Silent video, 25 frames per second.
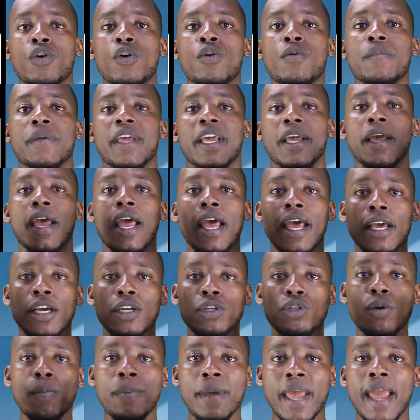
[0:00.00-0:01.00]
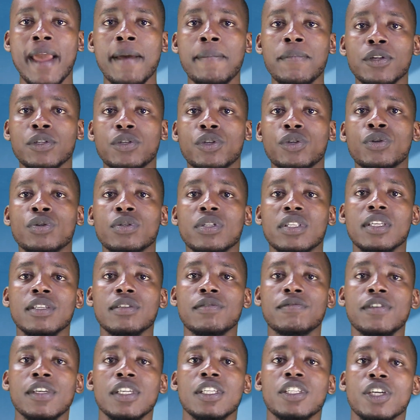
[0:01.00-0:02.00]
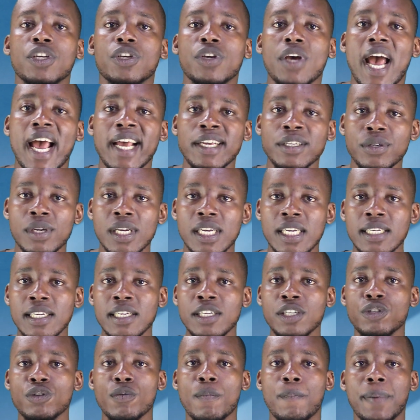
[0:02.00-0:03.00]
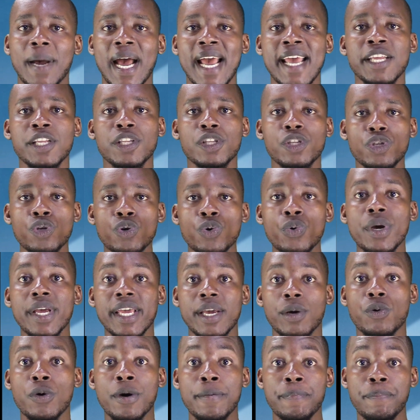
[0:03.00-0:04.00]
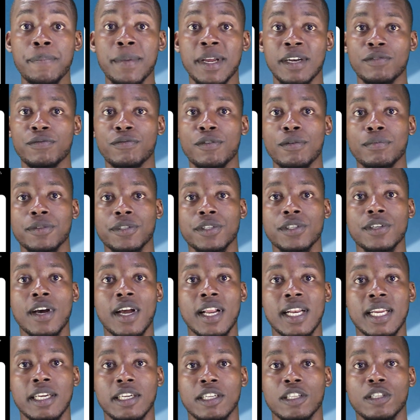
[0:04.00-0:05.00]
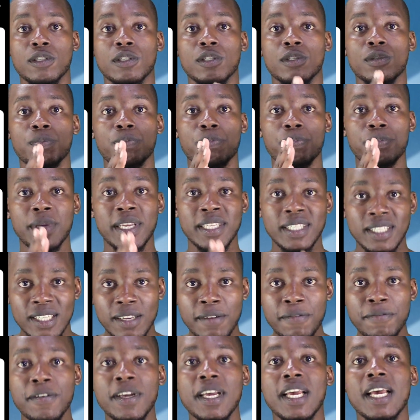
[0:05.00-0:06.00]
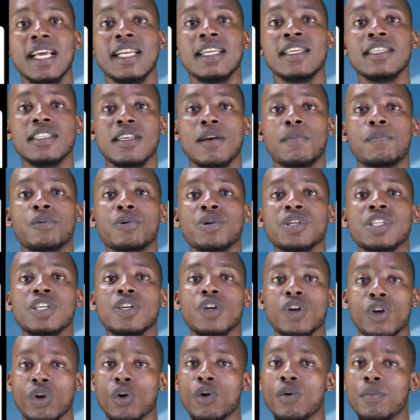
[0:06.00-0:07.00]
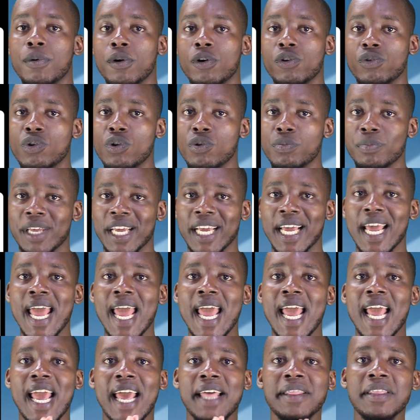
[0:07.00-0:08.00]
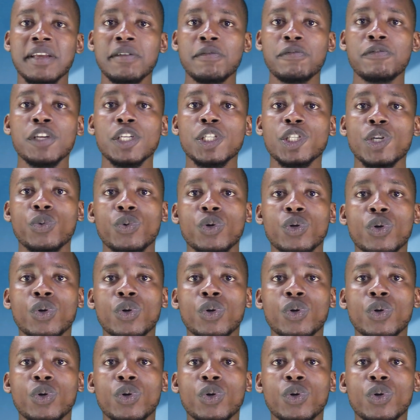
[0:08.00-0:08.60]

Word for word: roaming. To be able to use this feature, you actually need to buy new equipment from Starlink, specifically supporting global roaming. And that feature